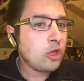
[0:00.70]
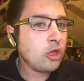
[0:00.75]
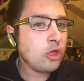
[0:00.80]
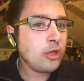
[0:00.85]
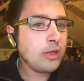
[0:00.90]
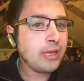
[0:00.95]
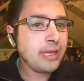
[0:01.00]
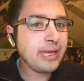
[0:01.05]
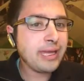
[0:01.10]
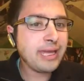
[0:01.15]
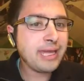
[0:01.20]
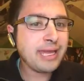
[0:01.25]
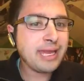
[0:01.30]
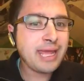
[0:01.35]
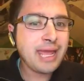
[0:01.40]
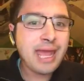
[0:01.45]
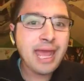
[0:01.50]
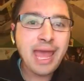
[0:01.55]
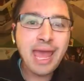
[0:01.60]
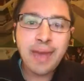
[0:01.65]

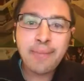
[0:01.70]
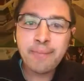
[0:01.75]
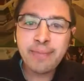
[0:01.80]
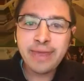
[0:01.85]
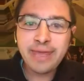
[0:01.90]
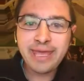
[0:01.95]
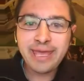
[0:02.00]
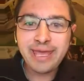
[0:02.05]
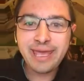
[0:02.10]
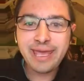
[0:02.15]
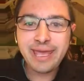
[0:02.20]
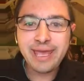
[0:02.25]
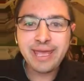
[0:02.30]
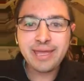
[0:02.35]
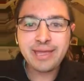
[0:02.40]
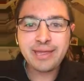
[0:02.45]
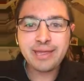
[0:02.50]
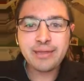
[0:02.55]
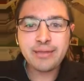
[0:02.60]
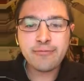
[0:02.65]
Good, happy
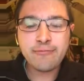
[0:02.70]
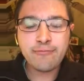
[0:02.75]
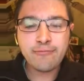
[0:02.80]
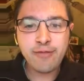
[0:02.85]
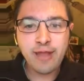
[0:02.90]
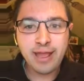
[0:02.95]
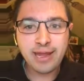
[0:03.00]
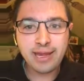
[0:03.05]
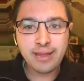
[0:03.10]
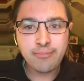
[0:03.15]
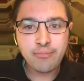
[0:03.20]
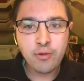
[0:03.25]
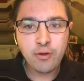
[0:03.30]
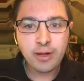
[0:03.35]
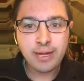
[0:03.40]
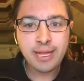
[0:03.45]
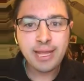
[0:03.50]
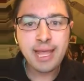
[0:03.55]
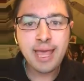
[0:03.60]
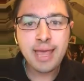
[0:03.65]
Friday
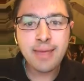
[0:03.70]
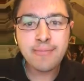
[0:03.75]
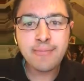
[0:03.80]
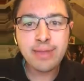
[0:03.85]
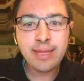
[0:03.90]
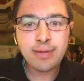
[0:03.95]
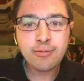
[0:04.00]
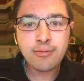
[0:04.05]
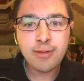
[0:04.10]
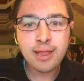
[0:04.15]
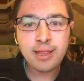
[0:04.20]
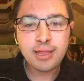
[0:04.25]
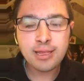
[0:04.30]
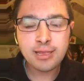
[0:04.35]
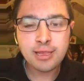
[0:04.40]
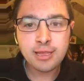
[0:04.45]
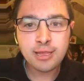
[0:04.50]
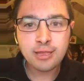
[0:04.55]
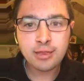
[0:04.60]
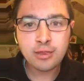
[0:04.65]
morning. I'm
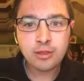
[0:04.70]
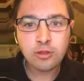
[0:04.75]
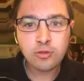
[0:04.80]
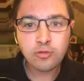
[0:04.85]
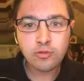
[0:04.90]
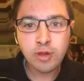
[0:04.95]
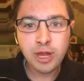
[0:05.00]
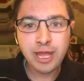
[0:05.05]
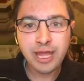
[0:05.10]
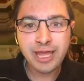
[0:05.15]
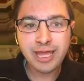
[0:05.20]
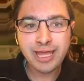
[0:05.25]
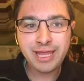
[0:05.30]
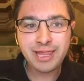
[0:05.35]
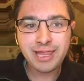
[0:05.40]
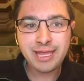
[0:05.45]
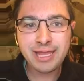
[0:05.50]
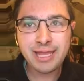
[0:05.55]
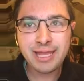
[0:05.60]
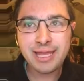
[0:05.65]
meteorologist
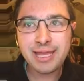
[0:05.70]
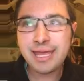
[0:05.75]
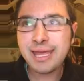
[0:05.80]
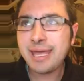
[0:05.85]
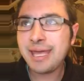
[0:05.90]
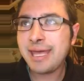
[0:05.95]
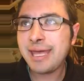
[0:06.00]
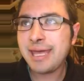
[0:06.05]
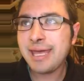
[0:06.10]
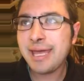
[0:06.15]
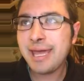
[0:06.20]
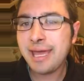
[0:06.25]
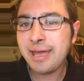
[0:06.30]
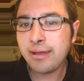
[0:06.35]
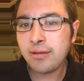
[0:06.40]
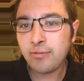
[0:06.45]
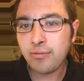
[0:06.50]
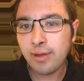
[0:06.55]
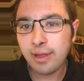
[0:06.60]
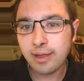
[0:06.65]
Riley King,
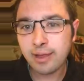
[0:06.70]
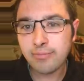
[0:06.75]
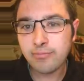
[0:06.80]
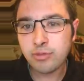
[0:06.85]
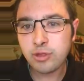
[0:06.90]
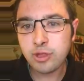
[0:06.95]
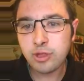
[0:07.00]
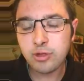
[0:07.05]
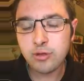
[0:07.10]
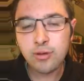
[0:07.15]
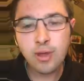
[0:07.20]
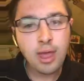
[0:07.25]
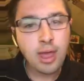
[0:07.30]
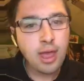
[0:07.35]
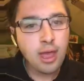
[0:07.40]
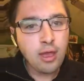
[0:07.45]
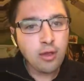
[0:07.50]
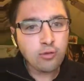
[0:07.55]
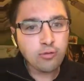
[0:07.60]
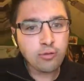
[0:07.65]
and welcome to
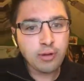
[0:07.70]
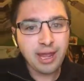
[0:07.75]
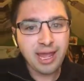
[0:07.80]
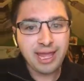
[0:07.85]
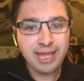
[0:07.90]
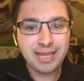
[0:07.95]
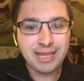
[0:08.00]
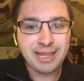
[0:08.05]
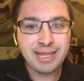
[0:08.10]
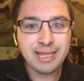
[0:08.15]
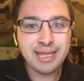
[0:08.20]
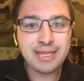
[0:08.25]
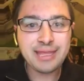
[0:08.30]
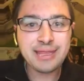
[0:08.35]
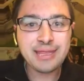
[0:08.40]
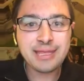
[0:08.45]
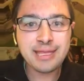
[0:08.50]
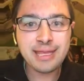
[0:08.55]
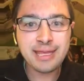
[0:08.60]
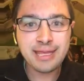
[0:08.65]

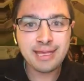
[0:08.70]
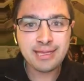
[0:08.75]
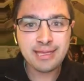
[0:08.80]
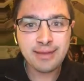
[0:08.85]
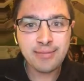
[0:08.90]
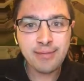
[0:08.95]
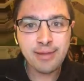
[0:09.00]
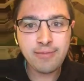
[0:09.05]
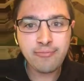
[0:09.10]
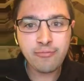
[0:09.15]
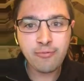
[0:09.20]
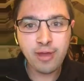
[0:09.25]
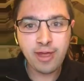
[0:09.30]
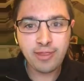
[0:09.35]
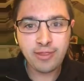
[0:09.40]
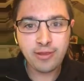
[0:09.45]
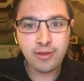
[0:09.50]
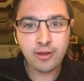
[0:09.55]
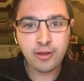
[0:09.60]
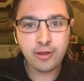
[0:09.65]
Riley's Kingdom of
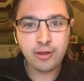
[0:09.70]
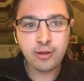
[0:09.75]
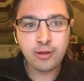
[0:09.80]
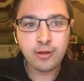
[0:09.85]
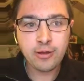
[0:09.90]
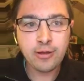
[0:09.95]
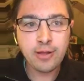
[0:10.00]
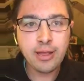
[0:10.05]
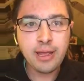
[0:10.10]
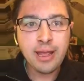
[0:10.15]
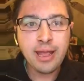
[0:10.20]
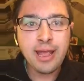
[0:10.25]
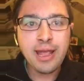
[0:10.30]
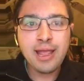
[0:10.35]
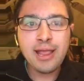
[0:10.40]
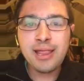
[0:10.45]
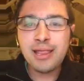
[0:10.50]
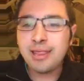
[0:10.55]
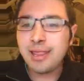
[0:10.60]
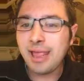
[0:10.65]
Weather.
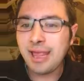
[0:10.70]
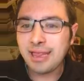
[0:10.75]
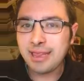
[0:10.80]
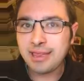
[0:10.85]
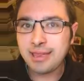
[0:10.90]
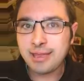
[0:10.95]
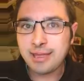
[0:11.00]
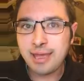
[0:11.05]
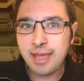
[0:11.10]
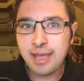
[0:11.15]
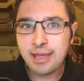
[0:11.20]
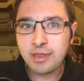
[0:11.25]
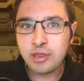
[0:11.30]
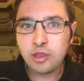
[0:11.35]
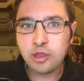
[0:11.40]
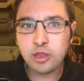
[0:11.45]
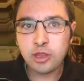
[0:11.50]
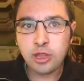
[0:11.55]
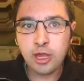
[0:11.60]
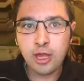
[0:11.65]
Let's get
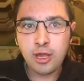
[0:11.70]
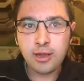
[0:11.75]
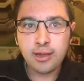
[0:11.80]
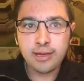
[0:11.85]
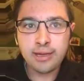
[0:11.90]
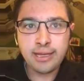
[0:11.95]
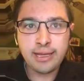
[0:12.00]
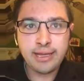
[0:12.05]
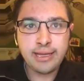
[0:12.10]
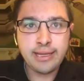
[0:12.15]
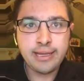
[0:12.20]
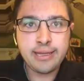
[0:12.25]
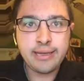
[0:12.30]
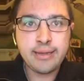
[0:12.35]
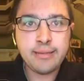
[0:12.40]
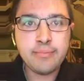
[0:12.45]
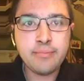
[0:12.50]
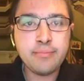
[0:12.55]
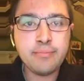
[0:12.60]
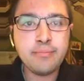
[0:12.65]

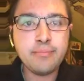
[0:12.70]
started.